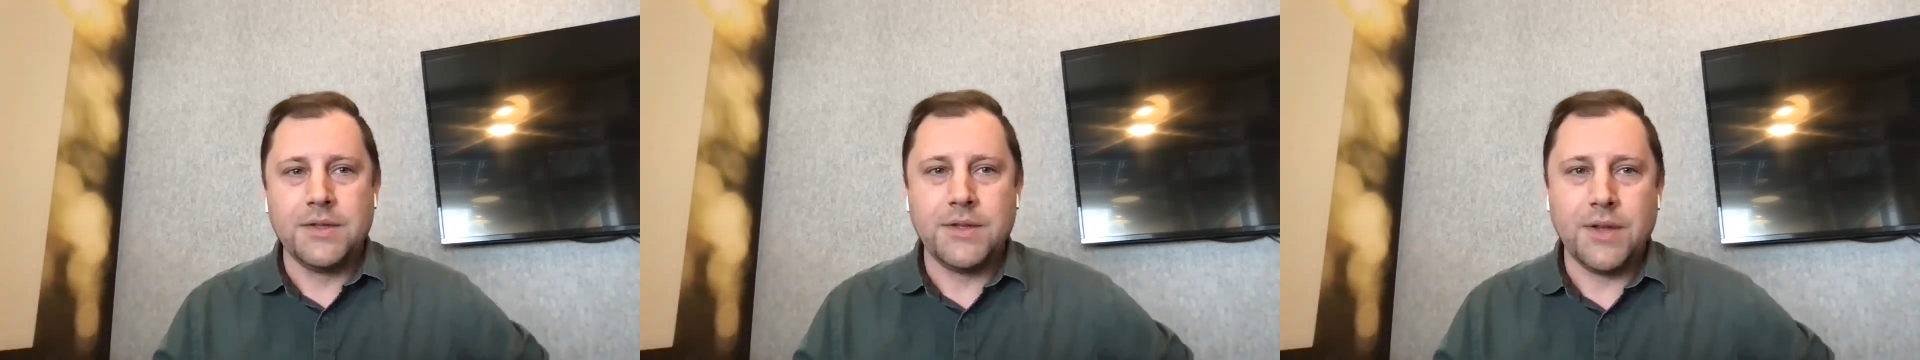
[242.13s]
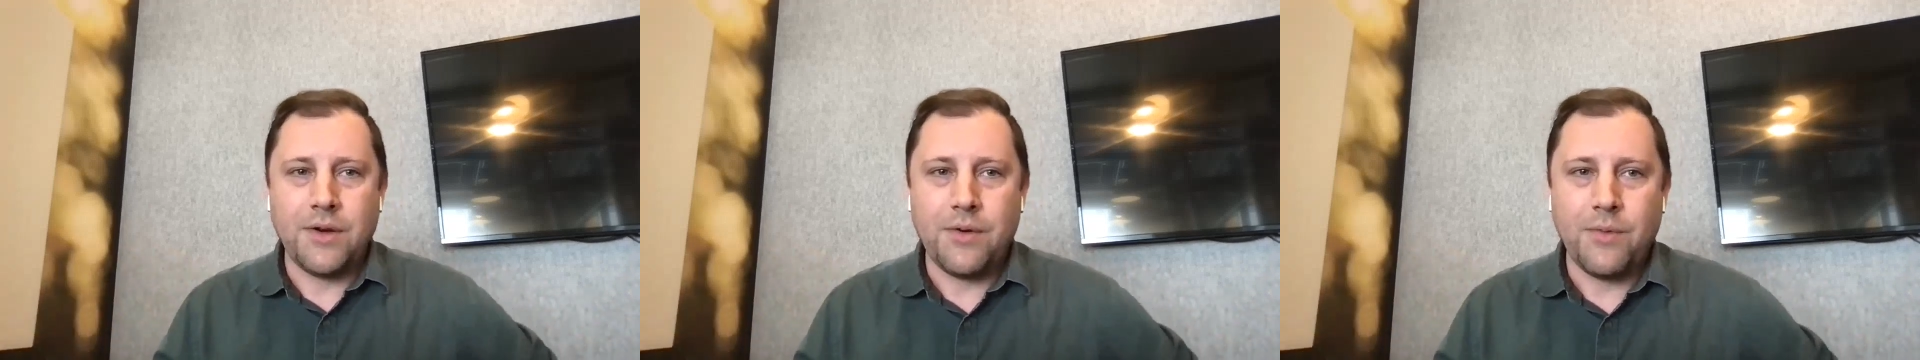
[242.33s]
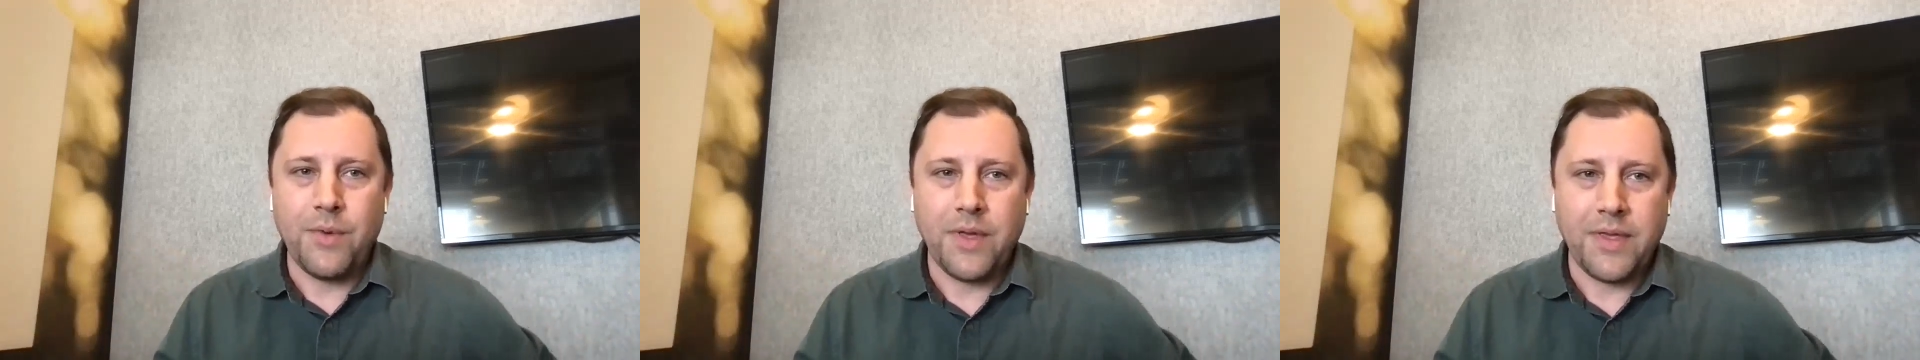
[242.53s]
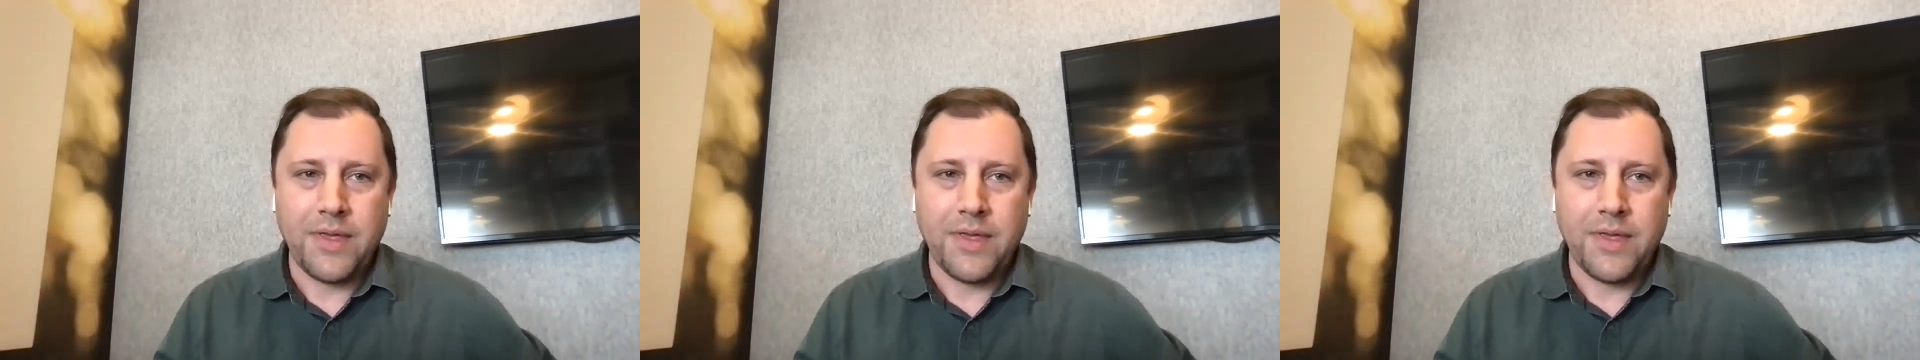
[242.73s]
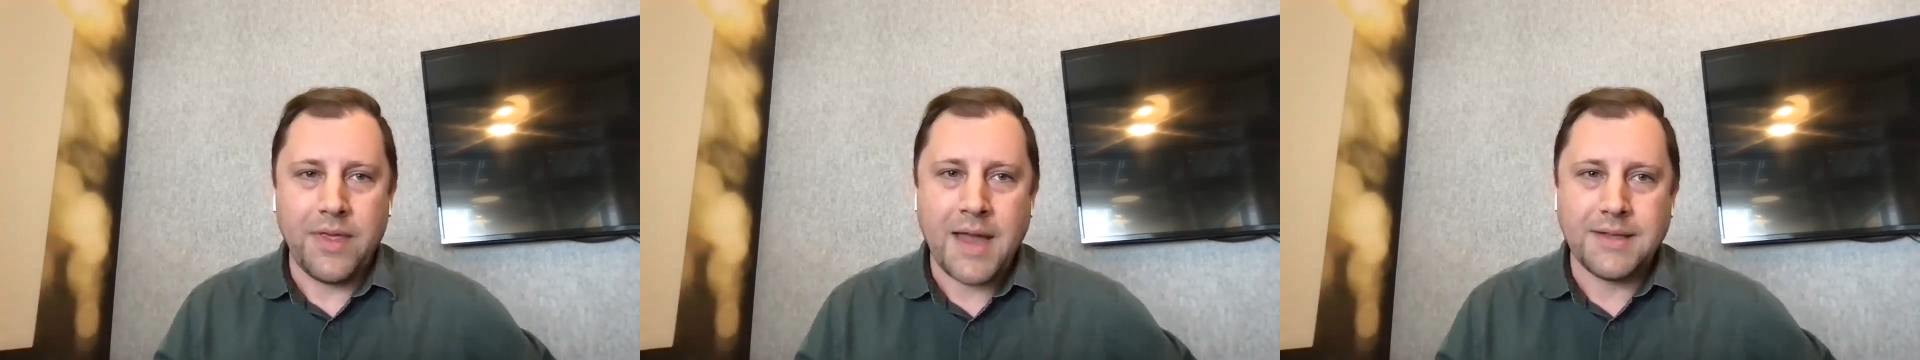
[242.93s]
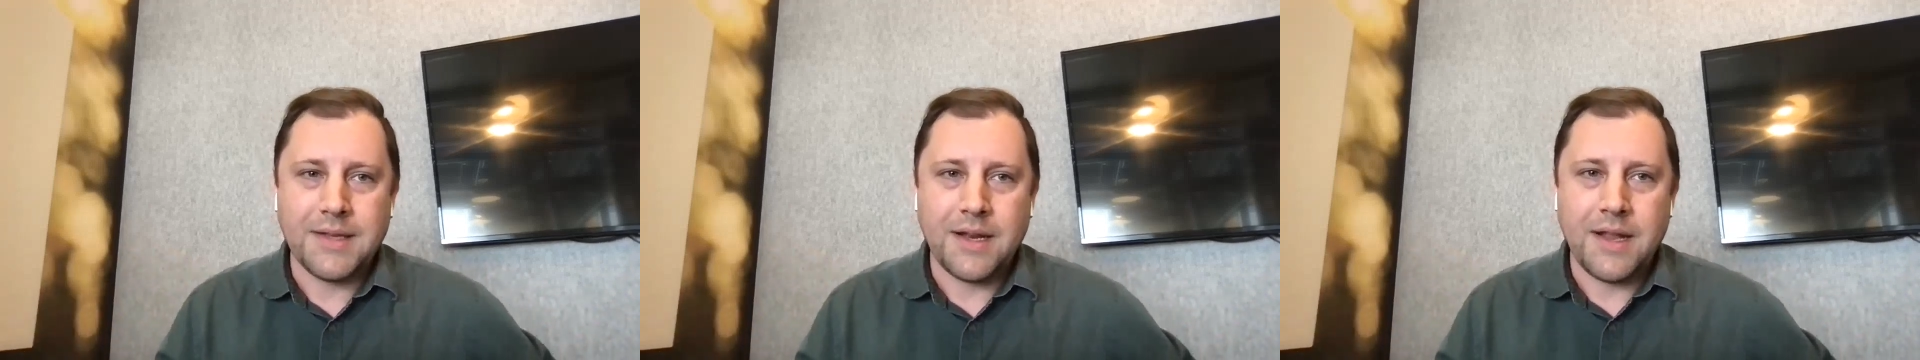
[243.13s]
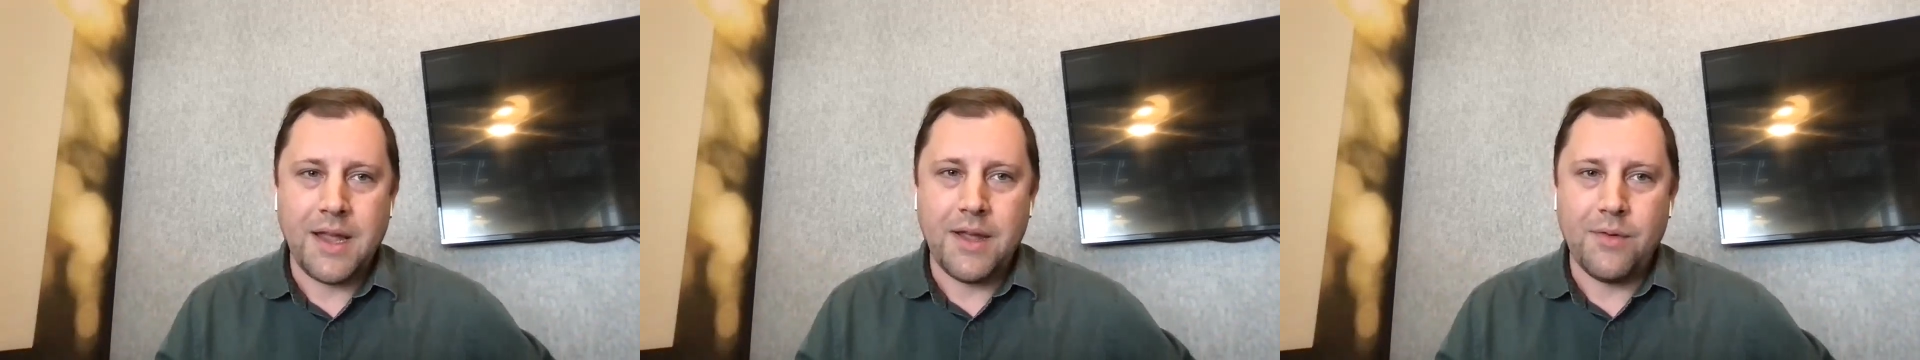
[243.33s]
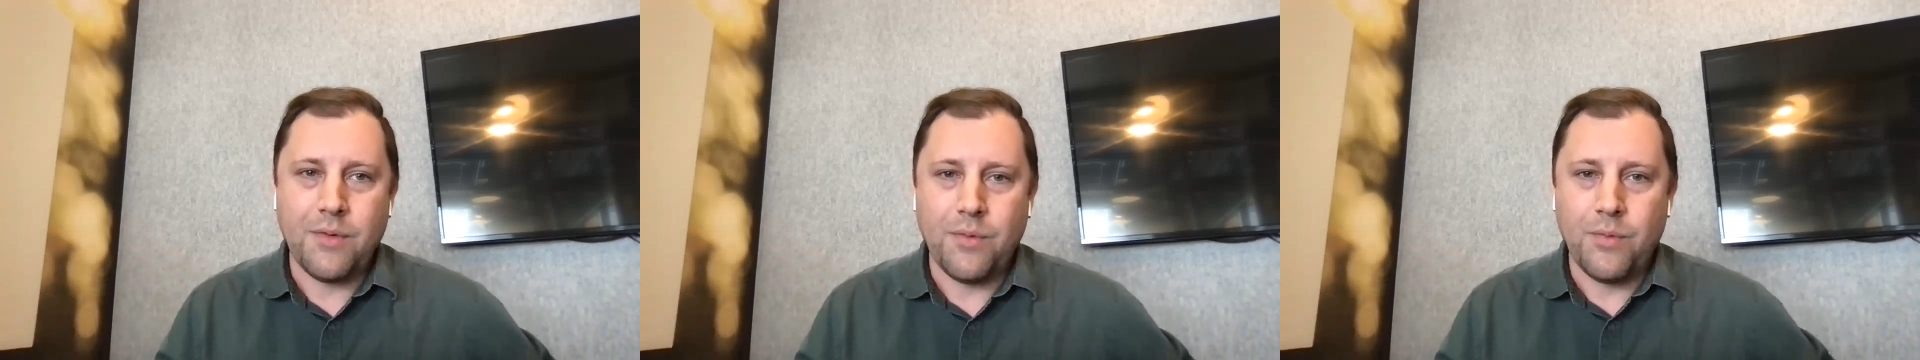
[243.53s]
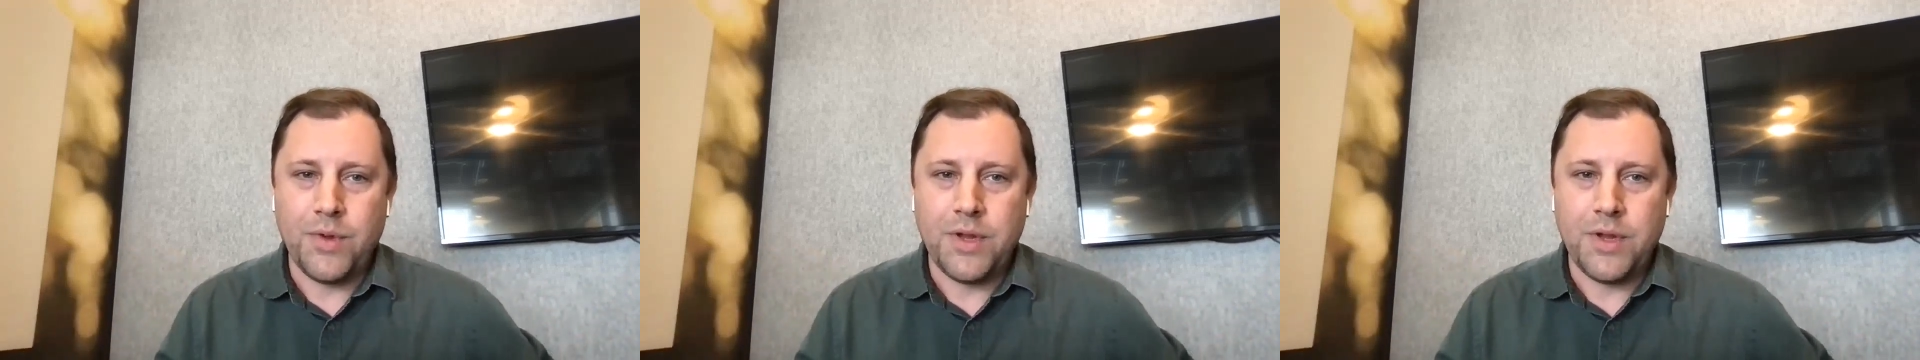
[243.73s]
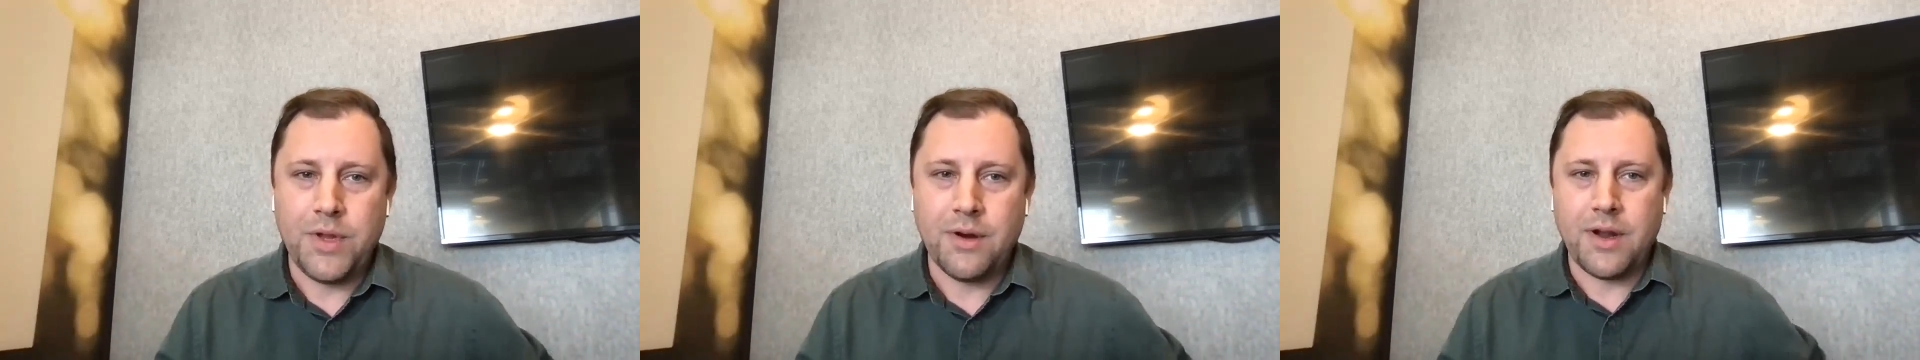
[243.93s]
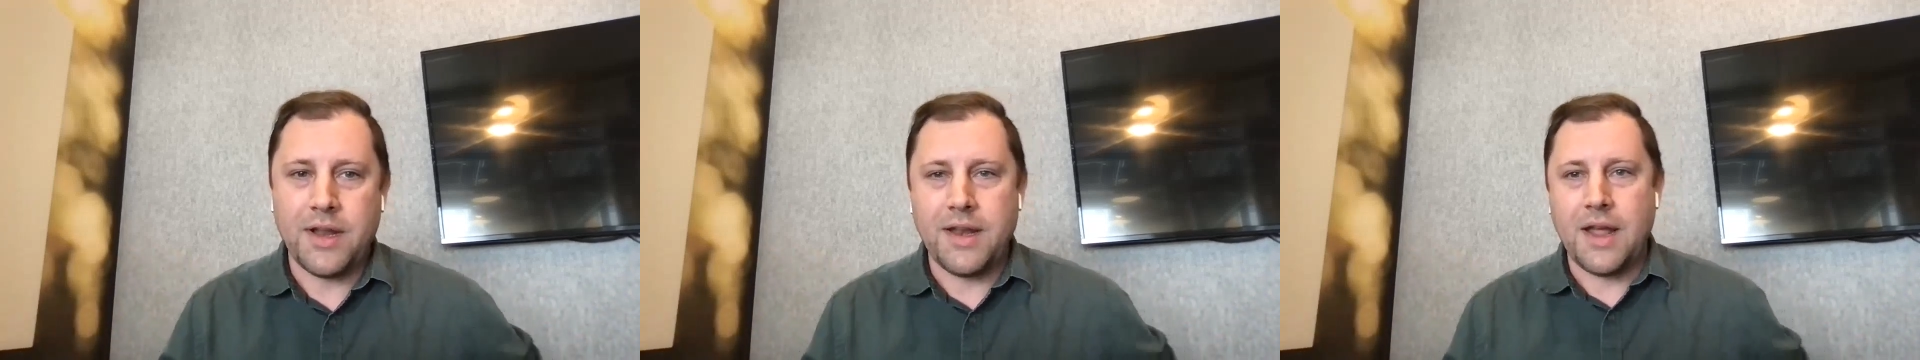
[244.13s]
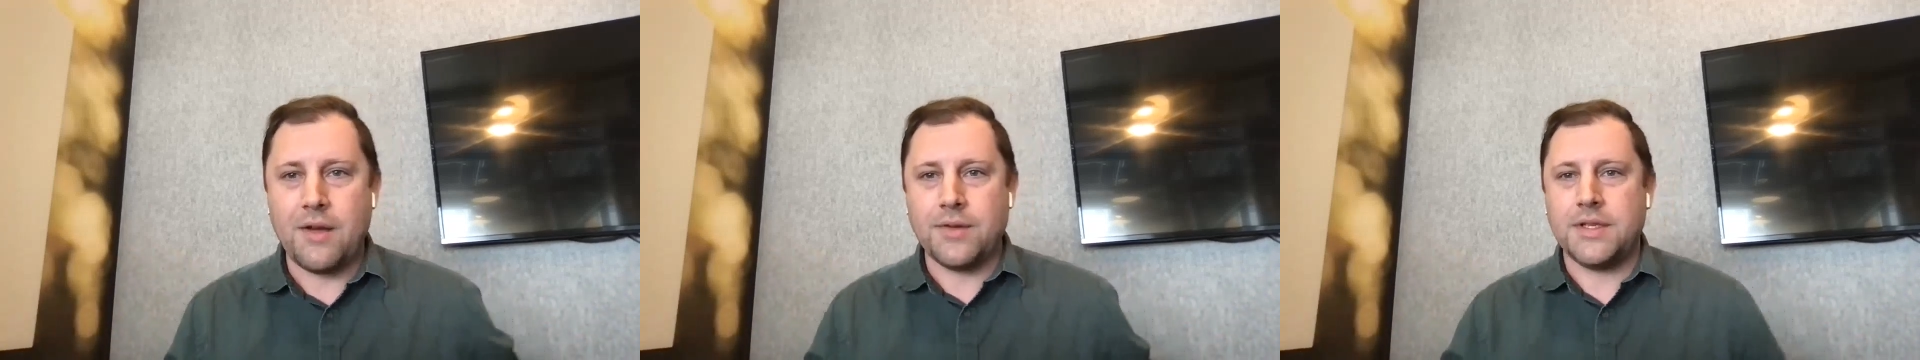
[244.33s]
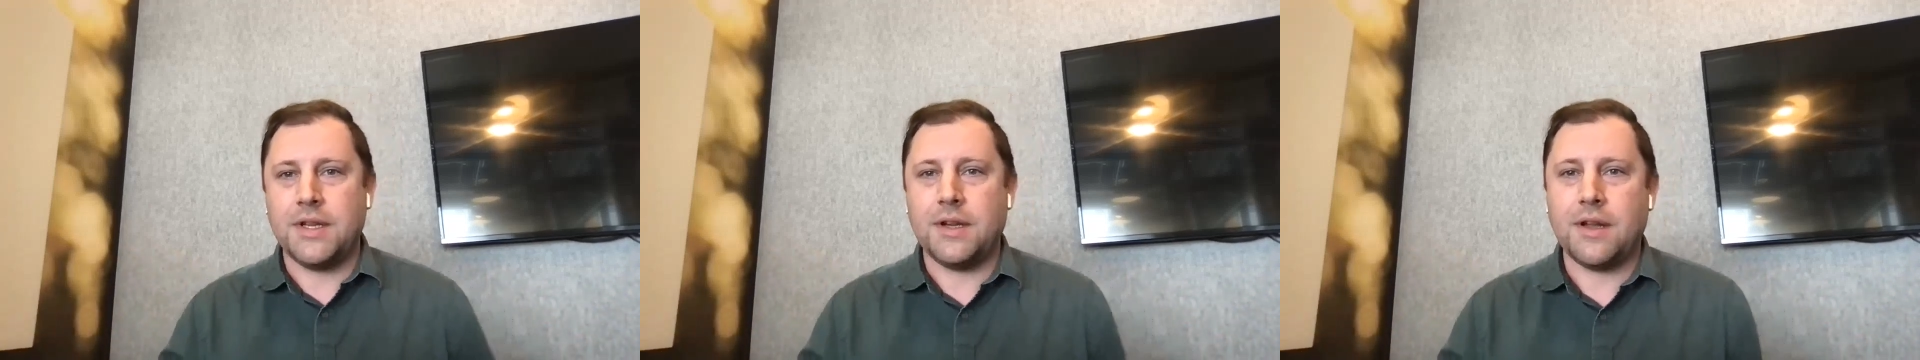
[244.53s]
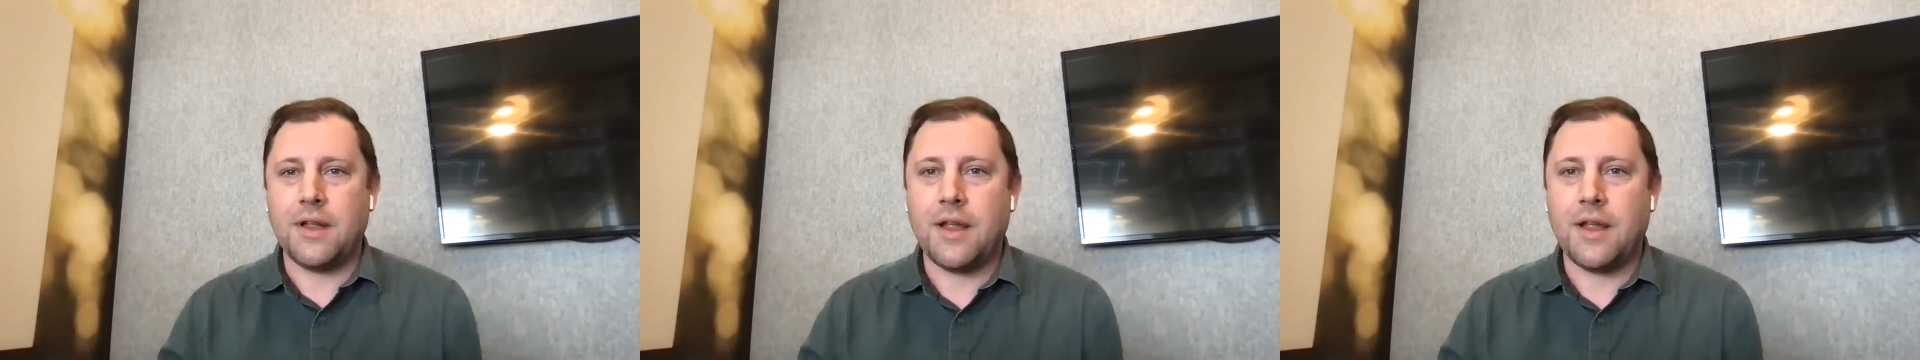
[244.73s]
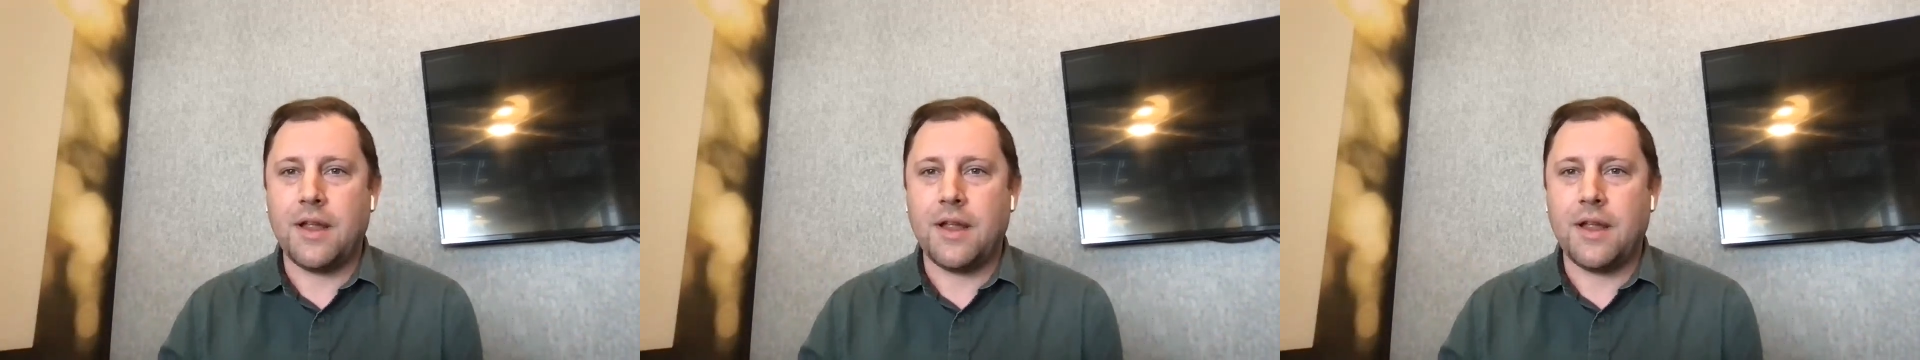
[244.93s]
So with that, today we are announcing